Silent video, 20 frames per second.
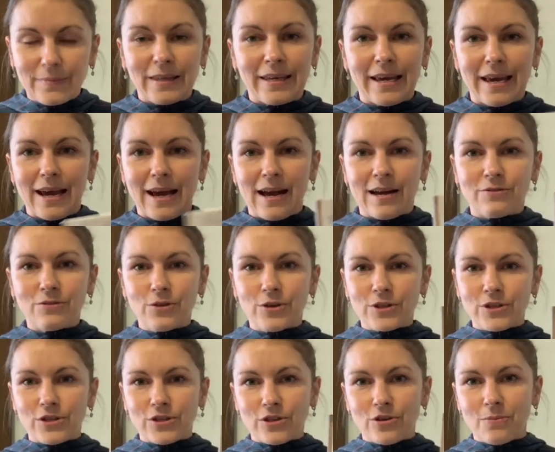yeah, I've
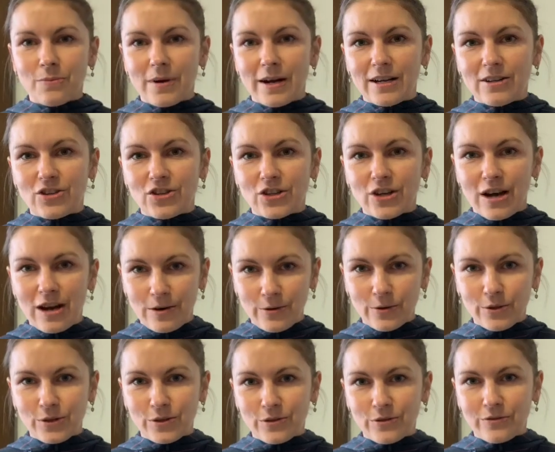got so much
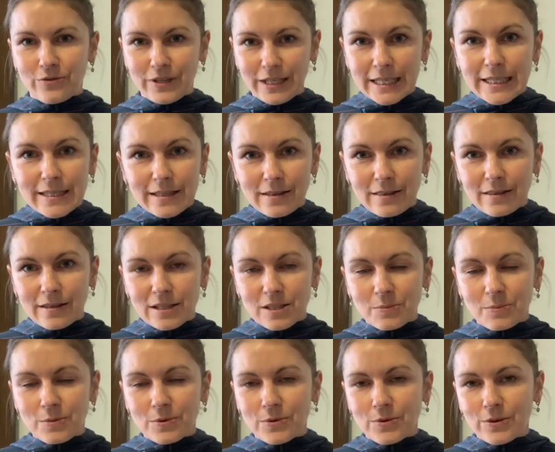out of reading this
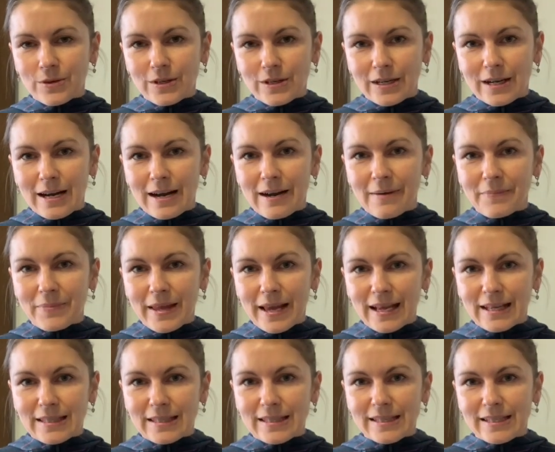book,
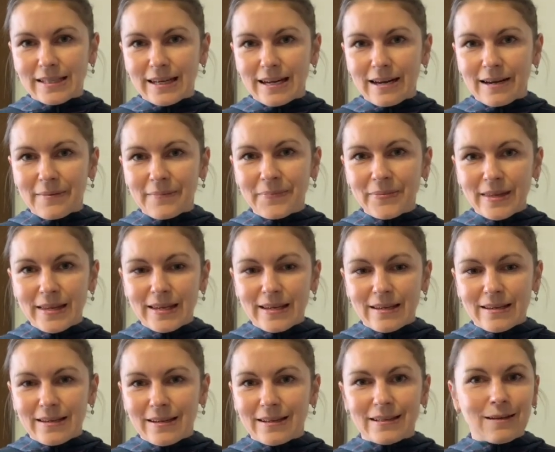and
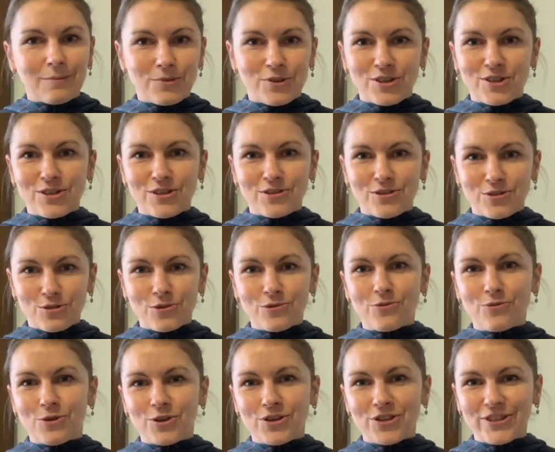I'm just so
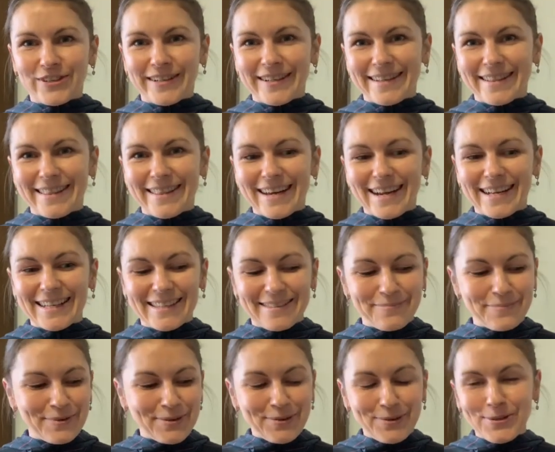fortunate that
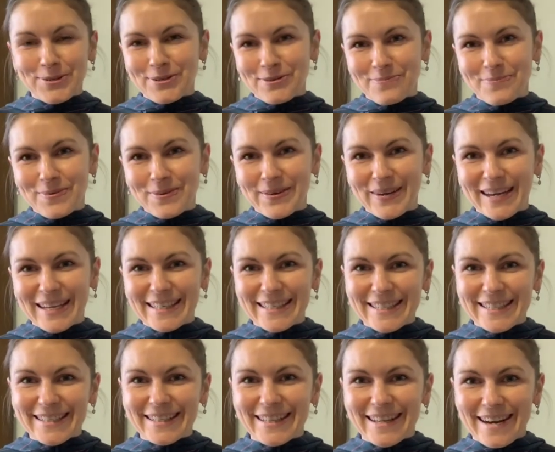because of Blue
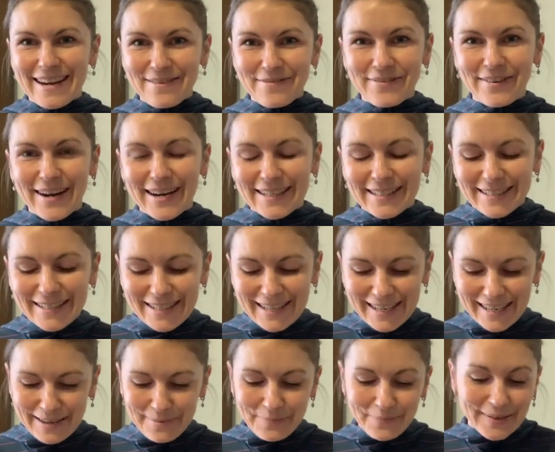Angel I
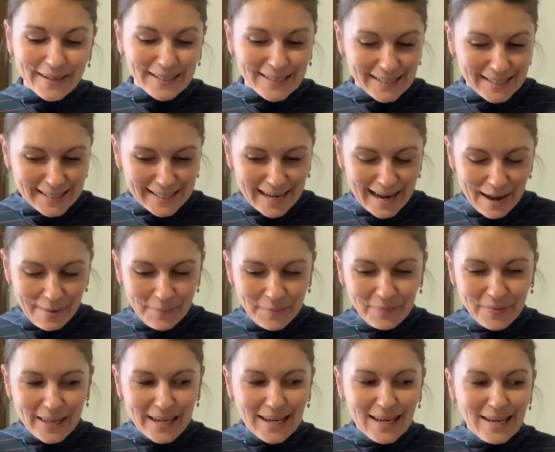finally picked it
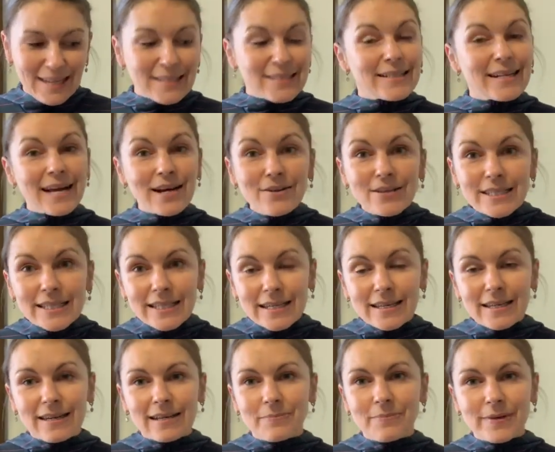up. So now it
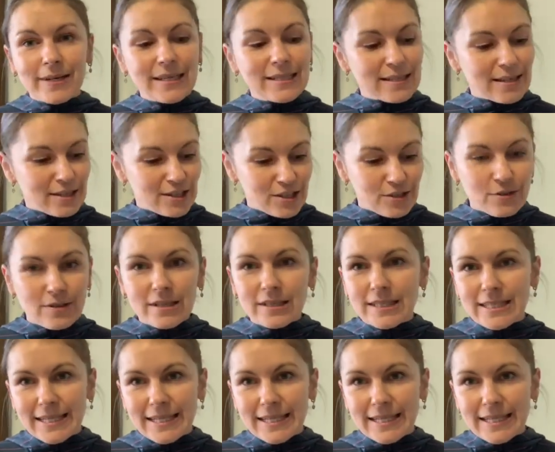brings us to the